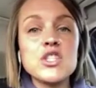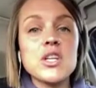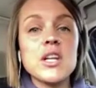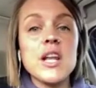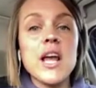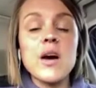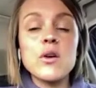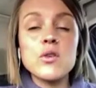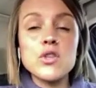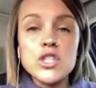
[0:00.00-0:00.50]
and
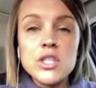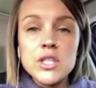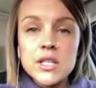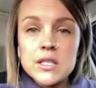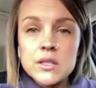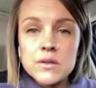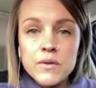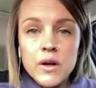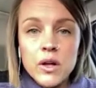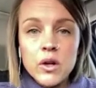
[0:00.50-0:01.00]
how she
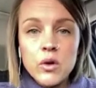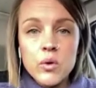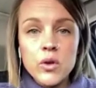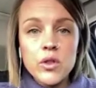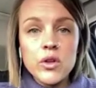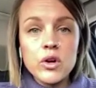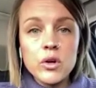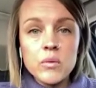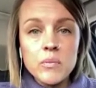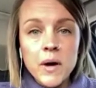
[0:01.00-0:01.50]
has felt with
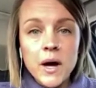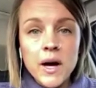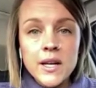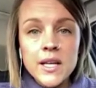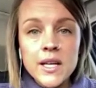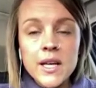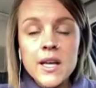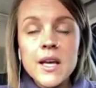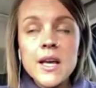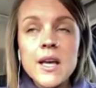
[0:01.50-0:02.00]
her
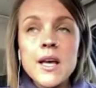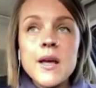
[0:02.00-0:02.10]
body